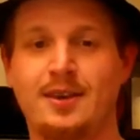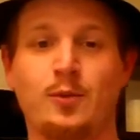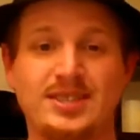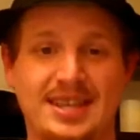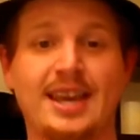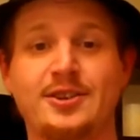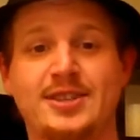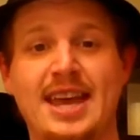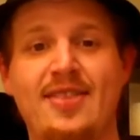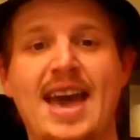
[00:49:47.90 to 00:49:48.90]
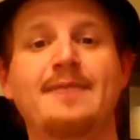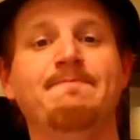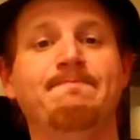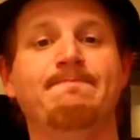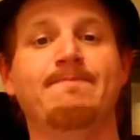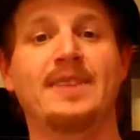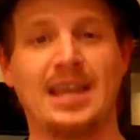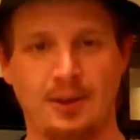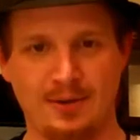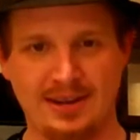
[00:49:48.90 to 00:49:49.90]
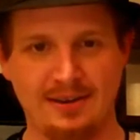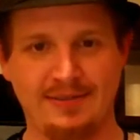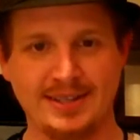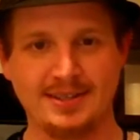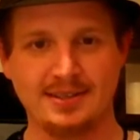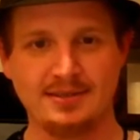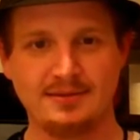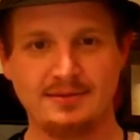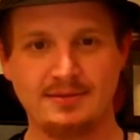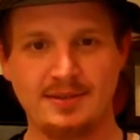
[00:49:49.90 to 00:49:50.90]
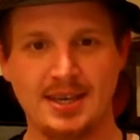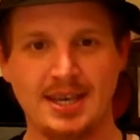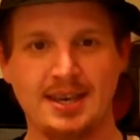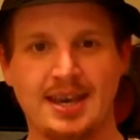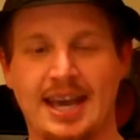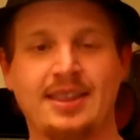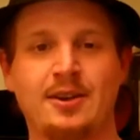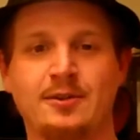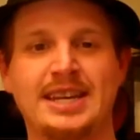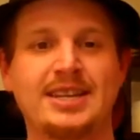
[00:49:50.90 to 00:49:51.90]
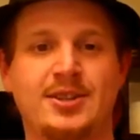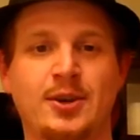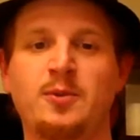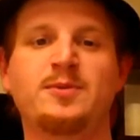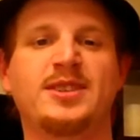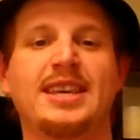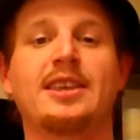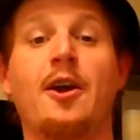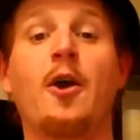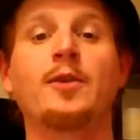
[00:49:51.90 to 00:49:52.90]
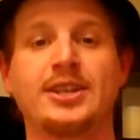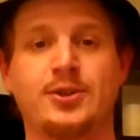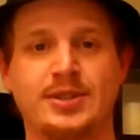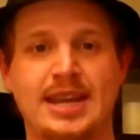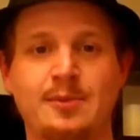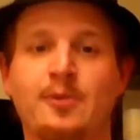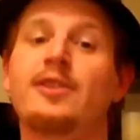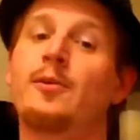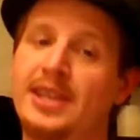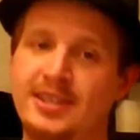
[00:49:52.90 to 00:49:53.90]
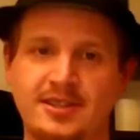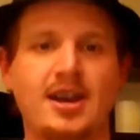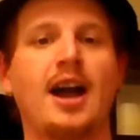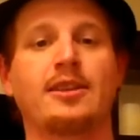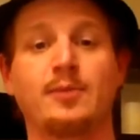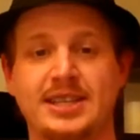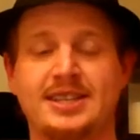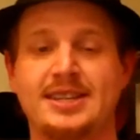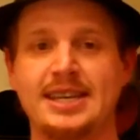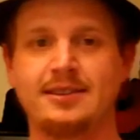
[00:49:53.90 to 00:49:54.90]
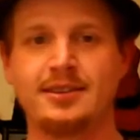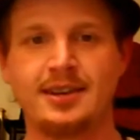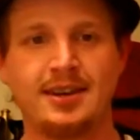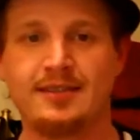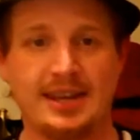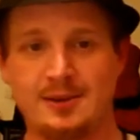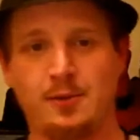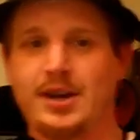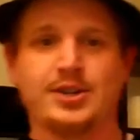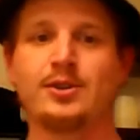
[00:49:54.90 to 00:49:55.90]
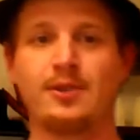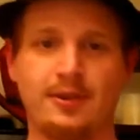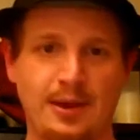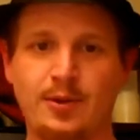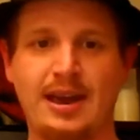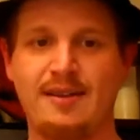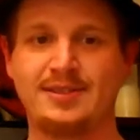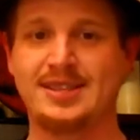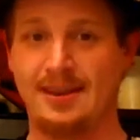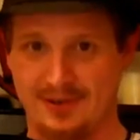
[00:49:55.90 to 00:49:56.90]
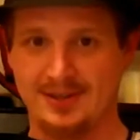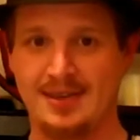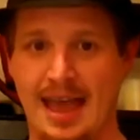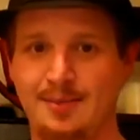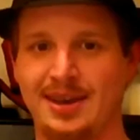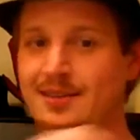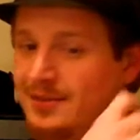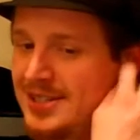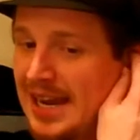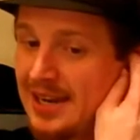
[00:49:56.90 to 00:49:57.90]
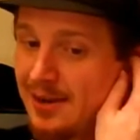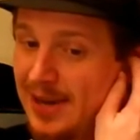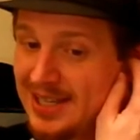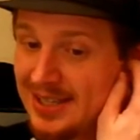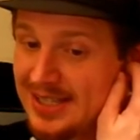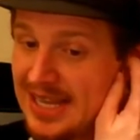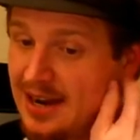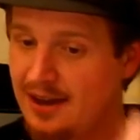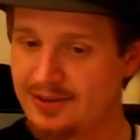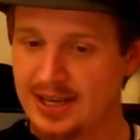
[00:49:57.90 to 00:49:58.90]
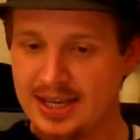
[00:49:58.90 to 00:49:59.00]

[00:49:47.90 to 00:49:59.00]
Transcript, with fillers: Once they understand that, they lower their defenses. And they don't need to seek their own interests anymore. They're willing to talk. They're willing to deal. They didn't want to shoot you, or they would have, instead of just aiming and standing next to the stand up.